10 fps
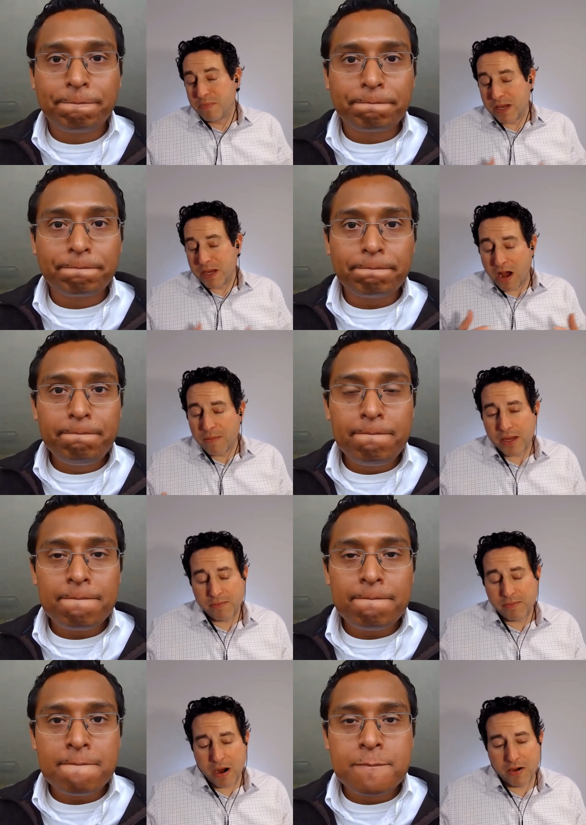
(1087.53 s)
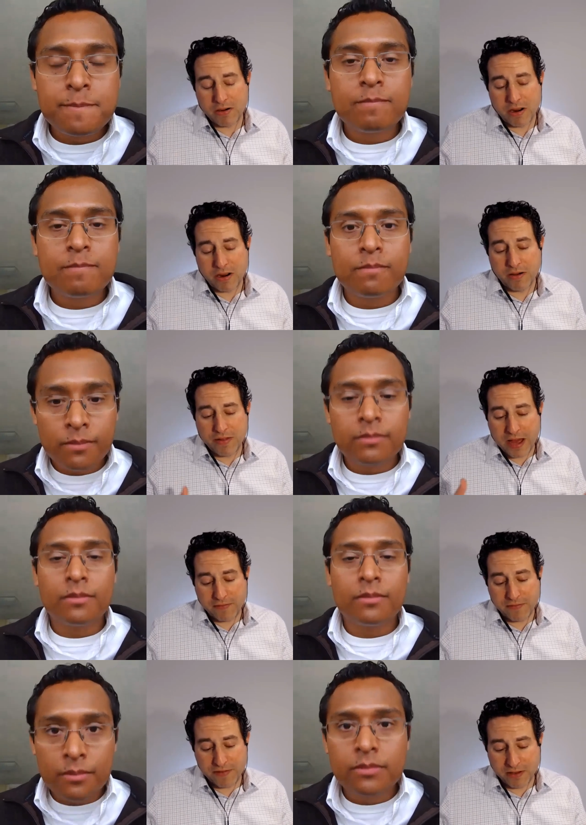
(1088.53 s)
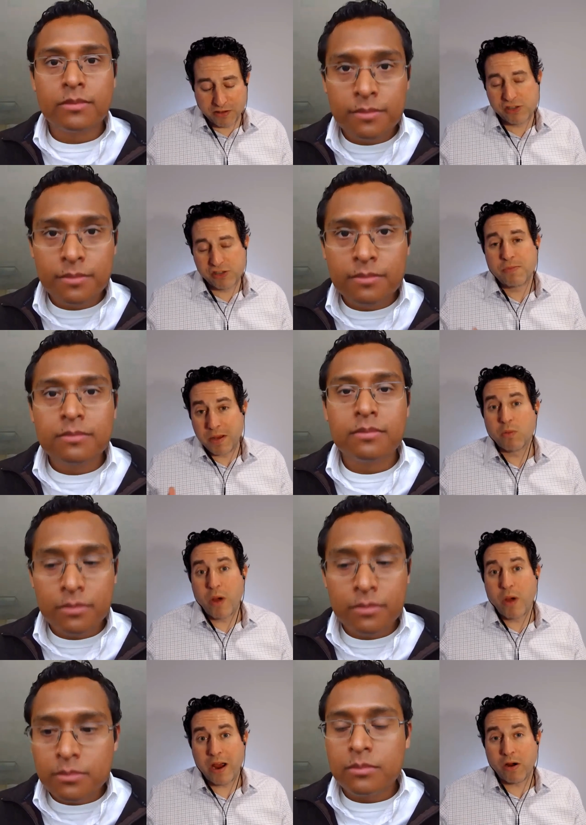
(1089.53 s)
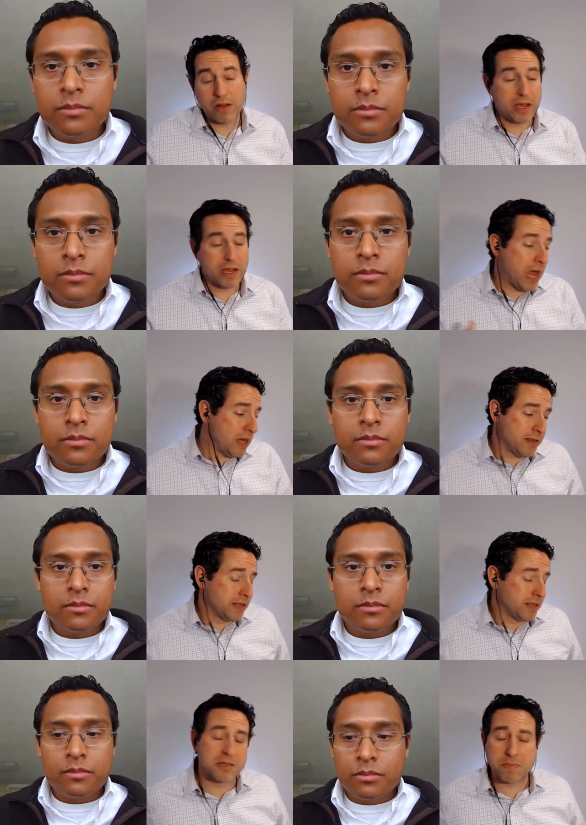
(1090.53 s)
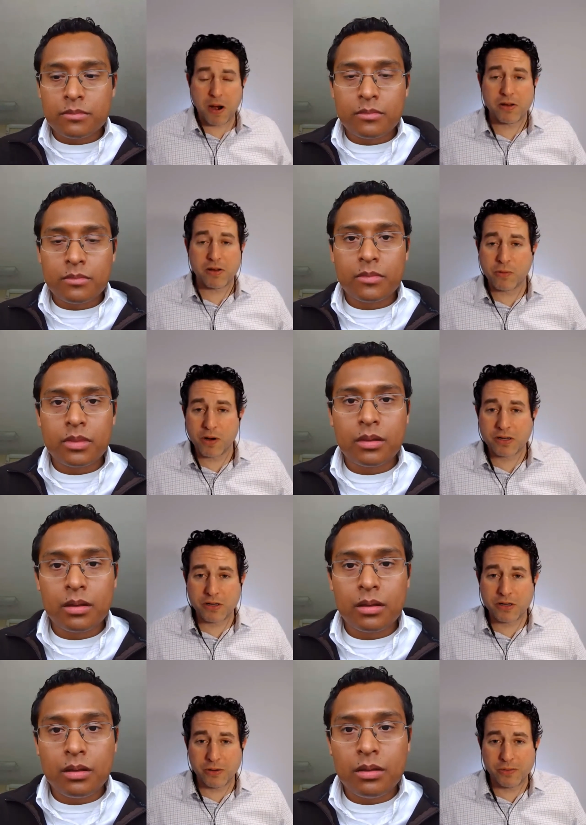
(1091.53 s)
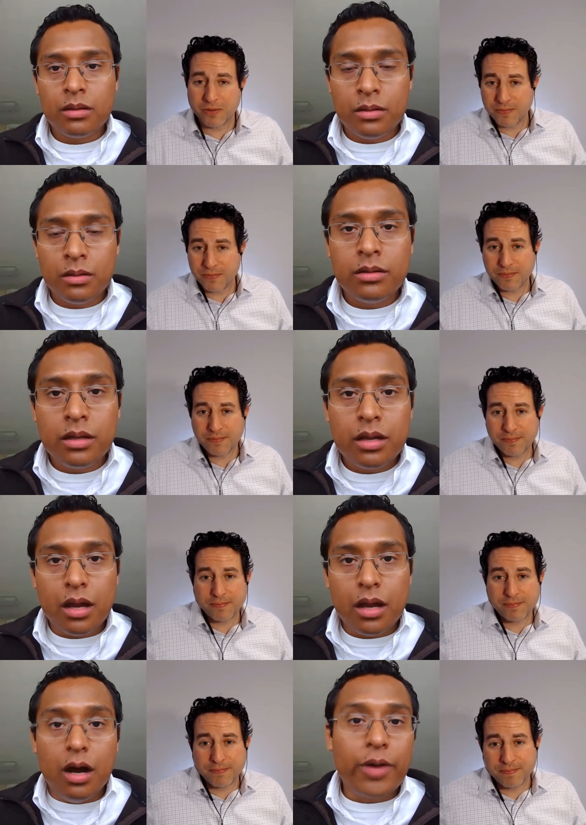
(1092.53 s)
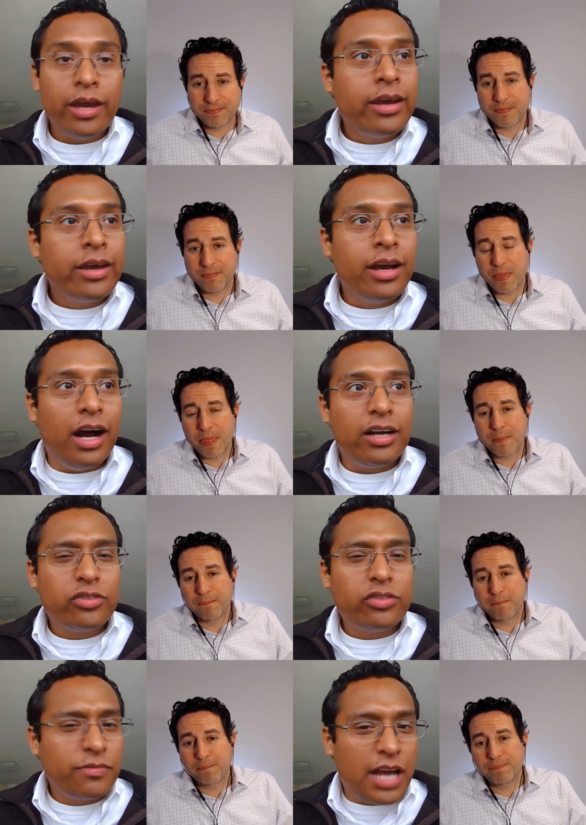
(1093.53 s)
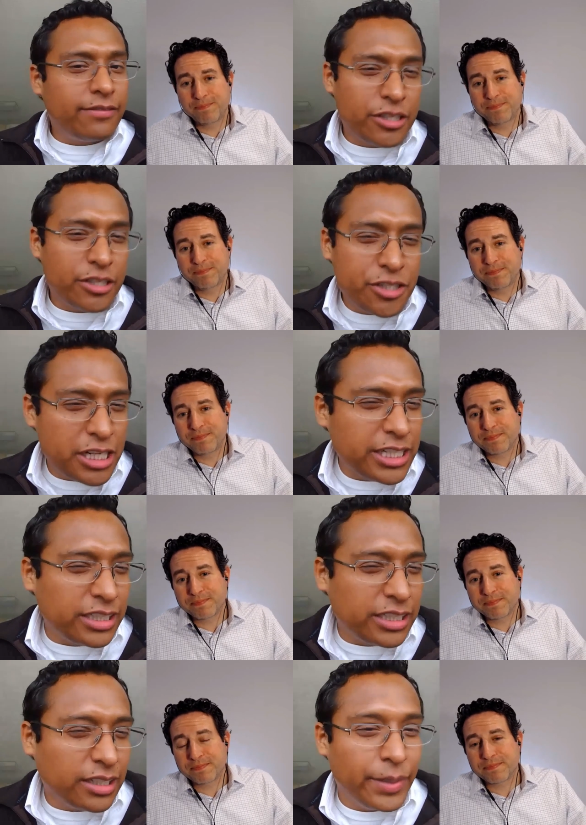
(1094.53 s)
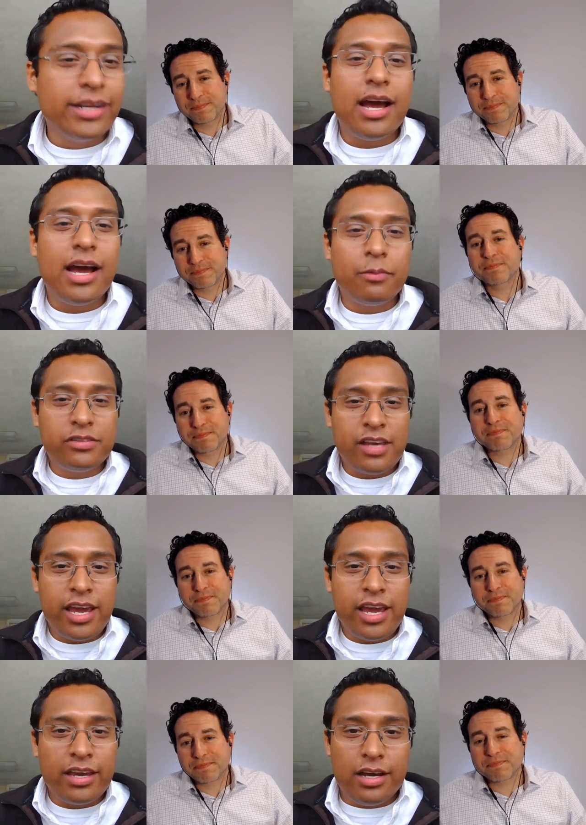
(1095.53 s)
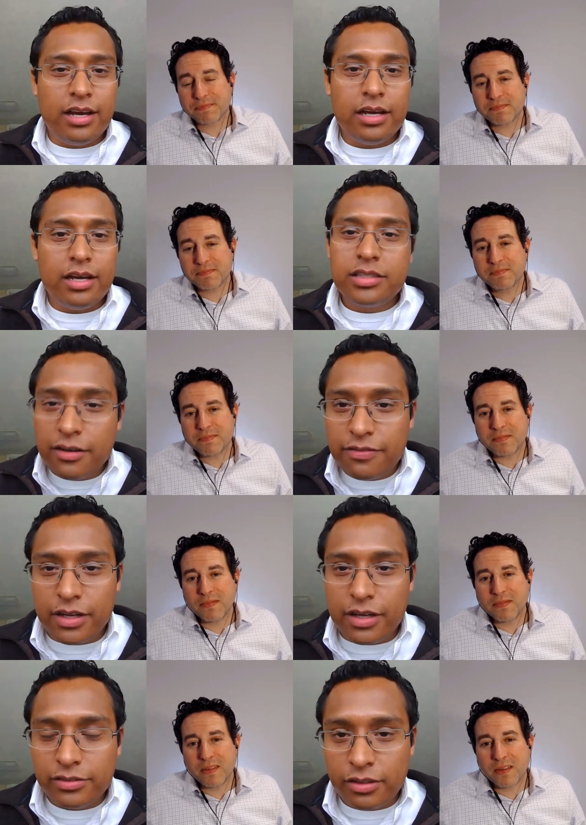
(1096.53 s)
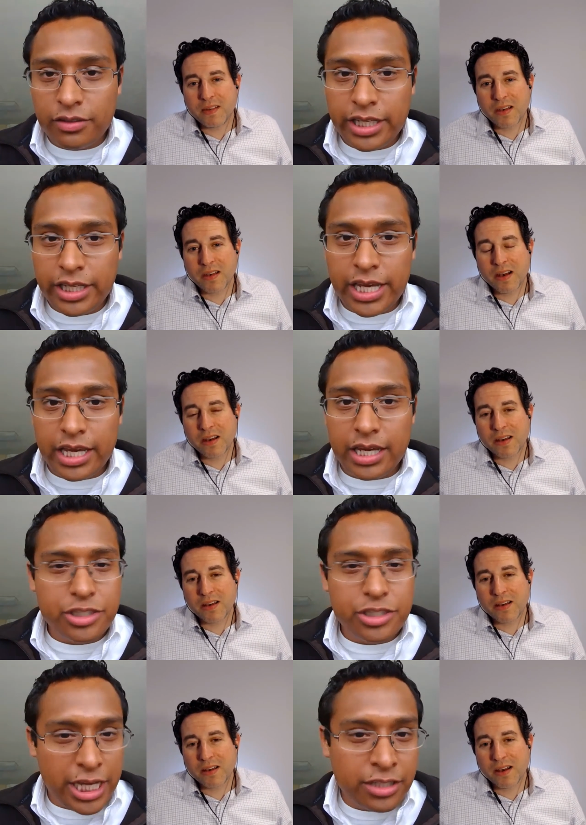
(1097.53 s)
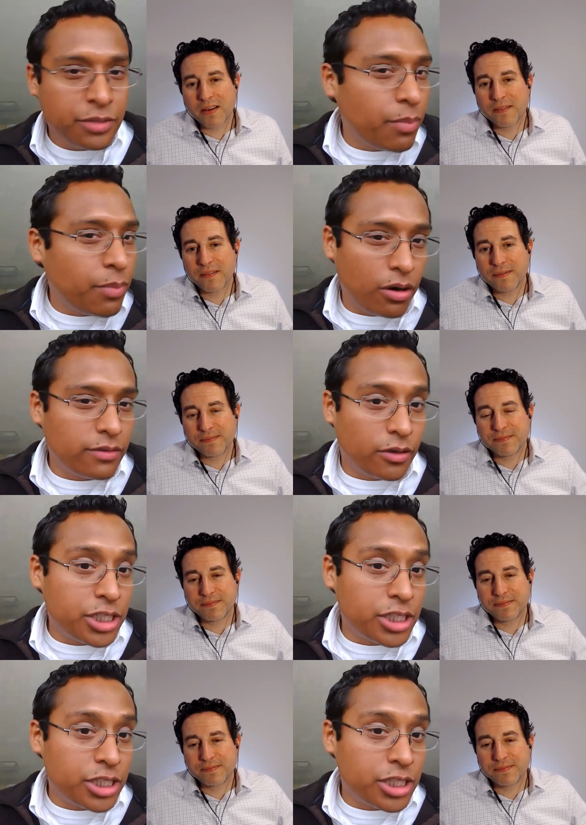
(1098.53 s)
Speaker 1: becoming part of that field should be aware, like, hey, this is part of the work too.
Speaker 2: Okay, uh, so I've touched on it a little bit. I would say uh, a tough, uh, certainly a, a, challenging part of our